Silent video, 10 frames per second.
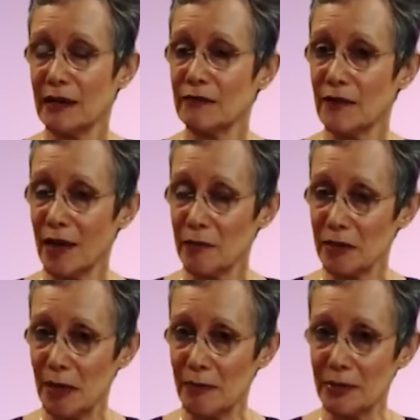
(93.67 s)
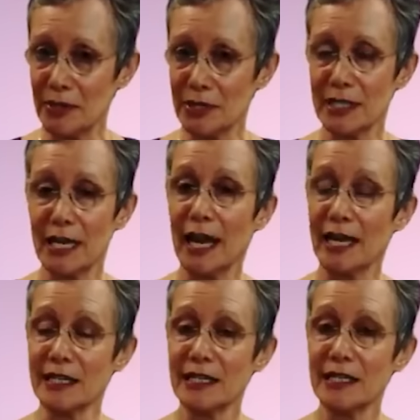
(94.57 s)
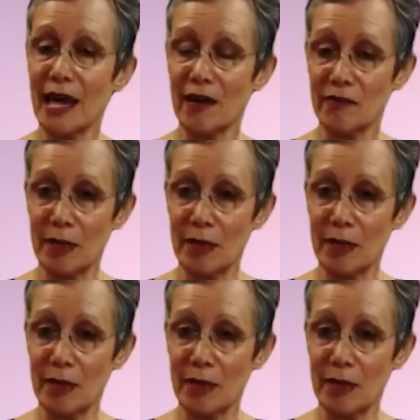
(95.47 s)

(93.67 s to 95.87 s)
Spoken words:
family members, and staff